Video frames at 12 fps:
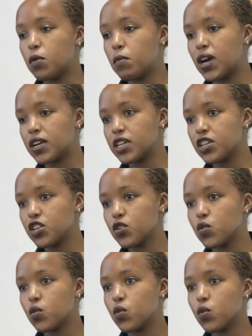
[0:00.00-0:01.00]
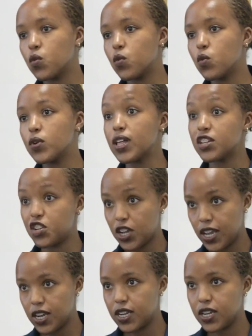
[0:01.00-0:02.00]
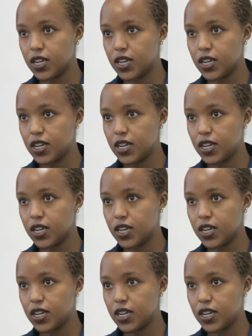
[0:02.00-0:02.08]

marriage with a child.